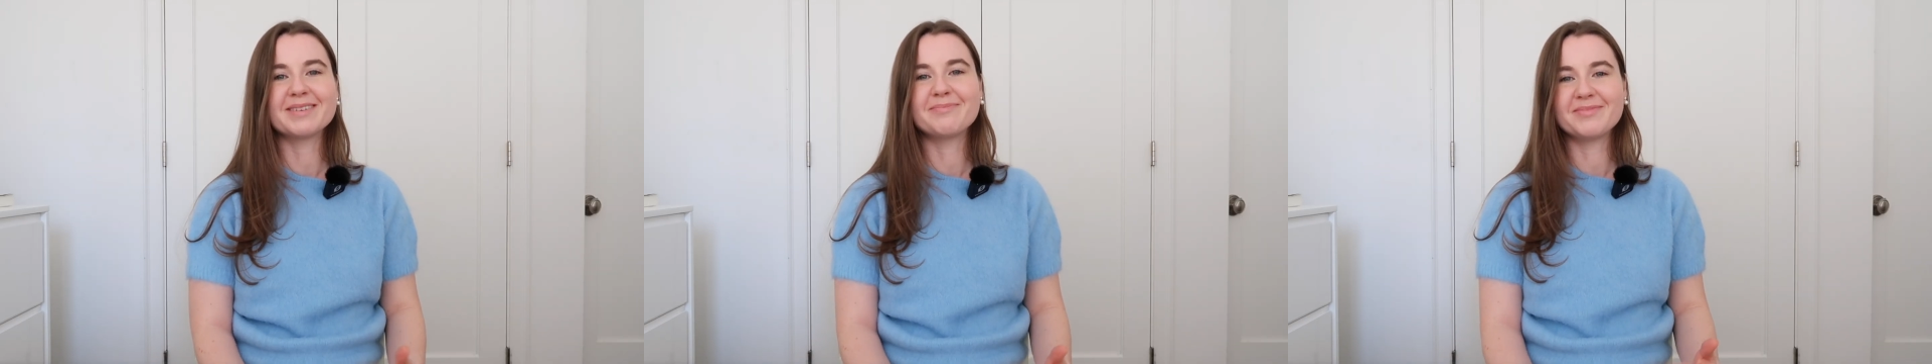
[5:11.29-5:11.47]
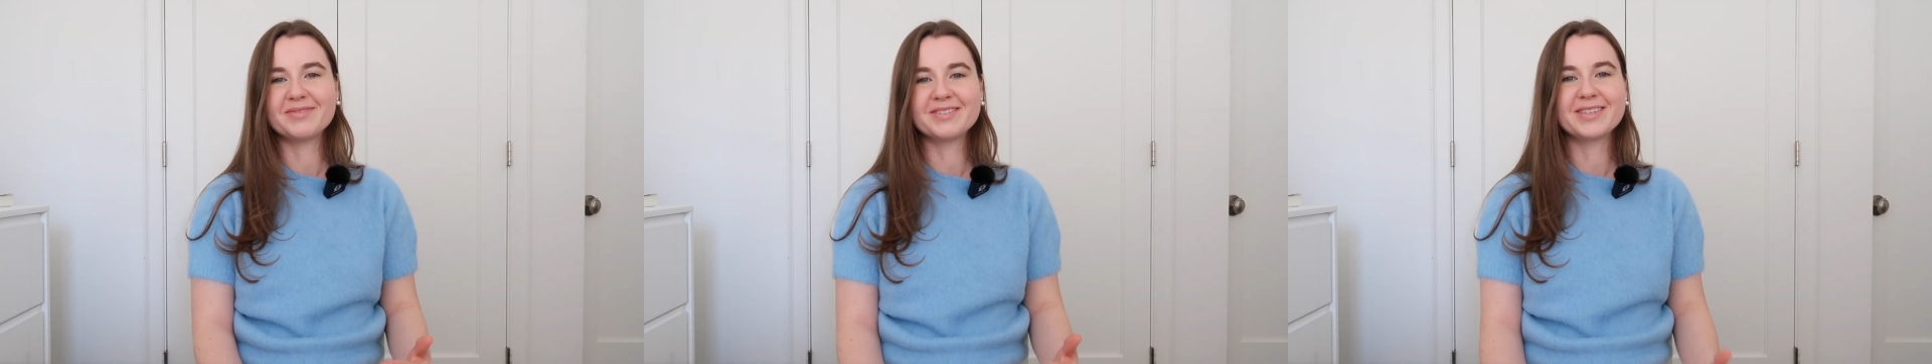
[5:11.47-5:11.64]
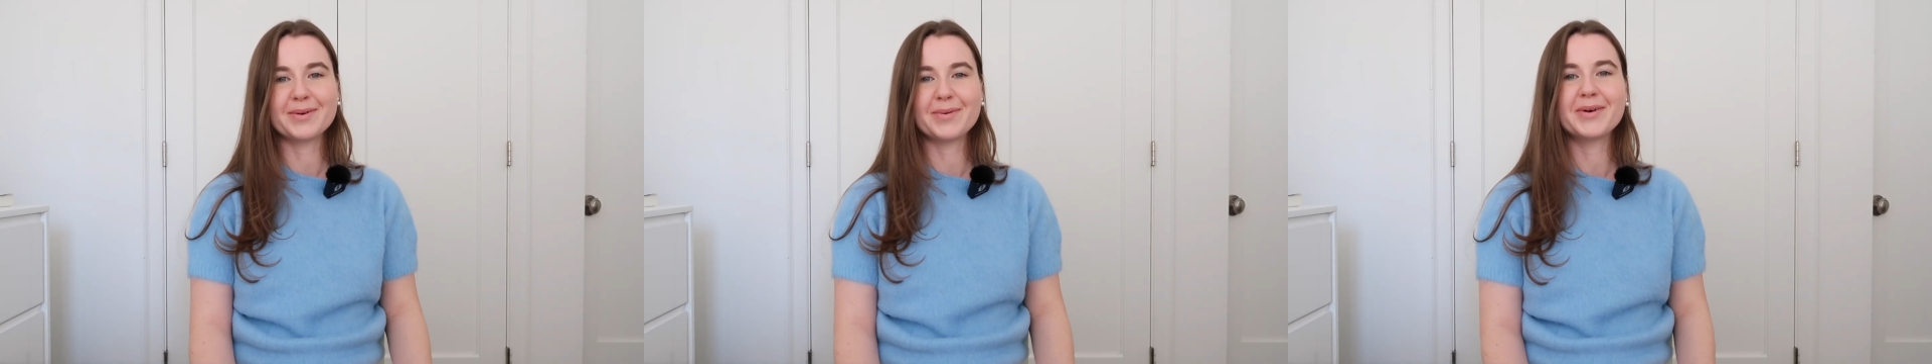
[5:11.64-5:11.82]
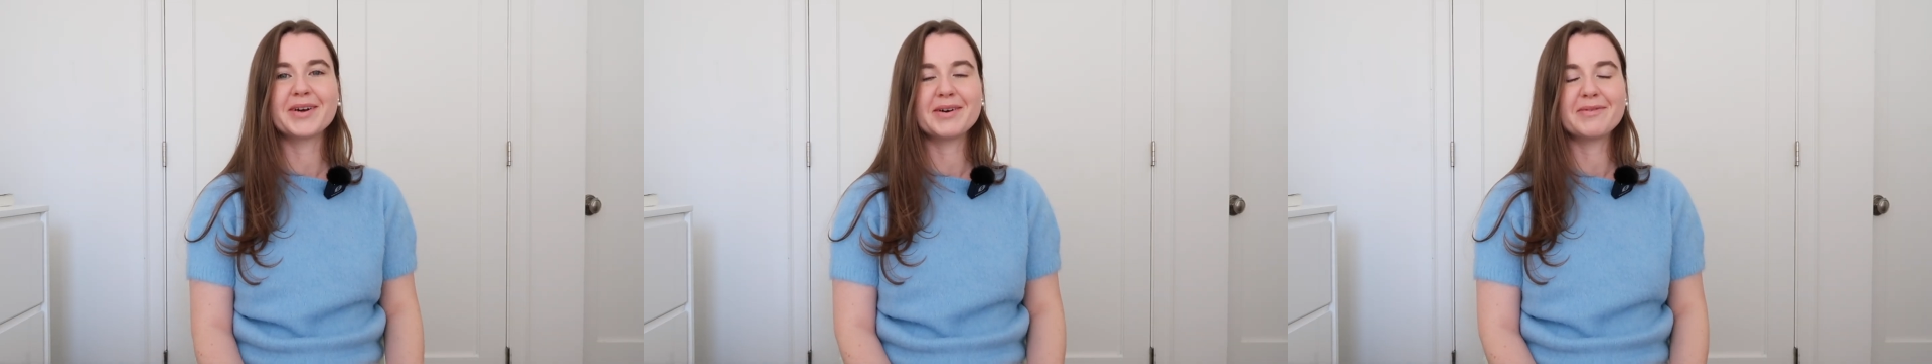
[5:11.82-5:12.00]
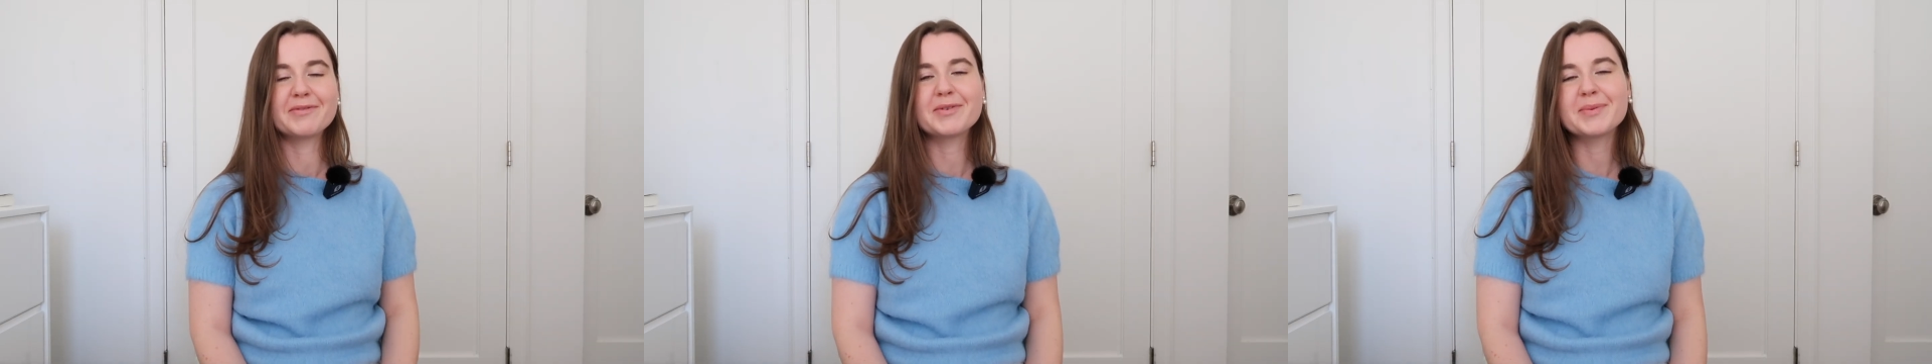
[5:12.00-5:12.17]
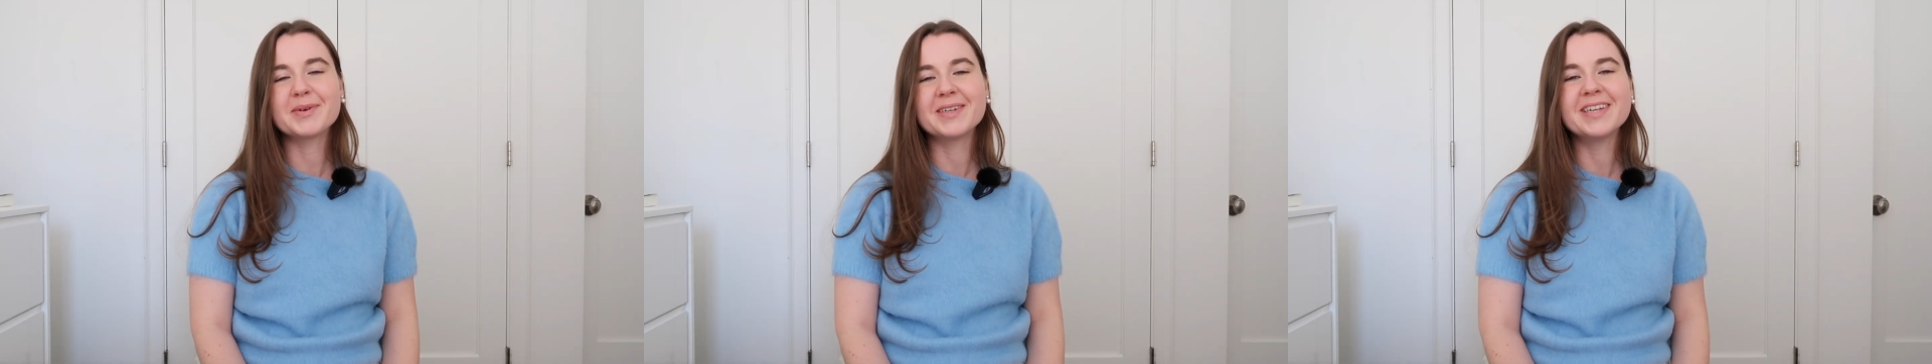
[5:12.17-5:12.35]
I'm so
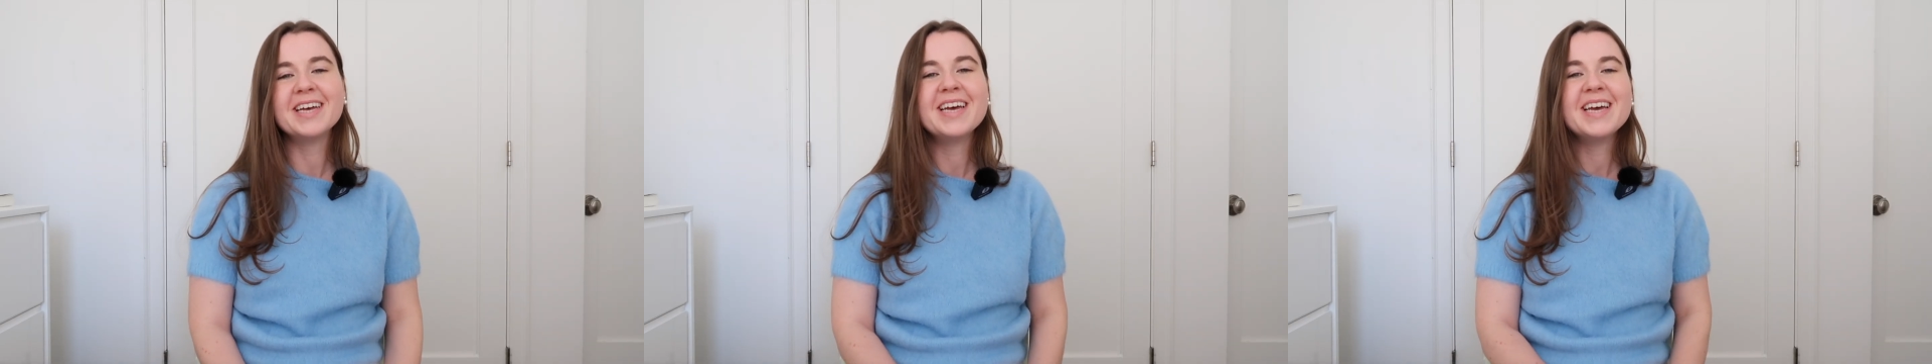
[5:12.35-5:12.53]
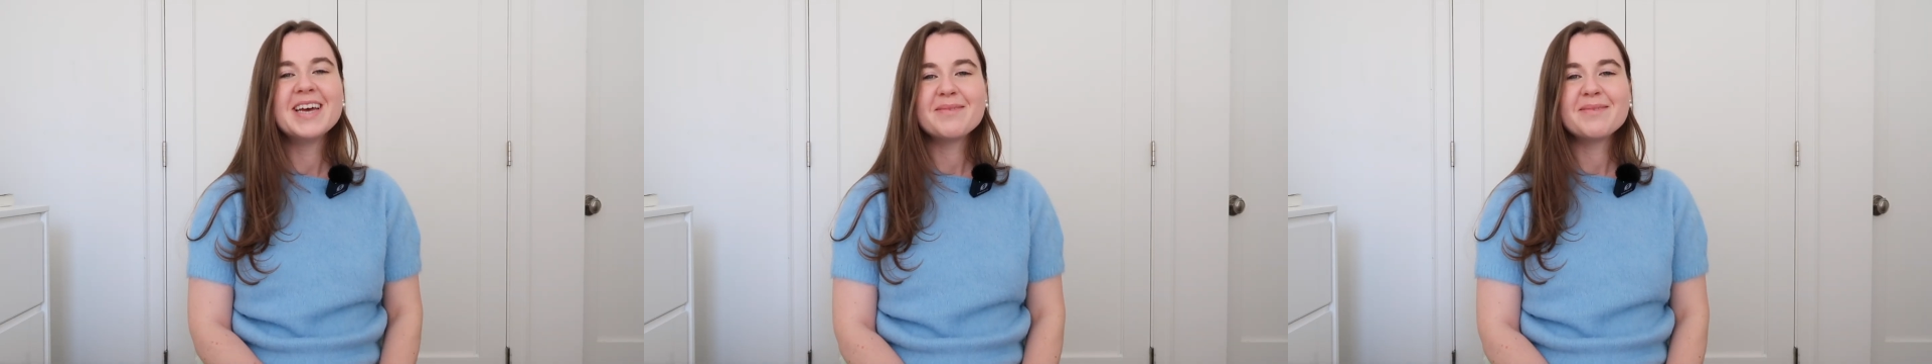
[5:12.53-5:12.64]
uncomfortable.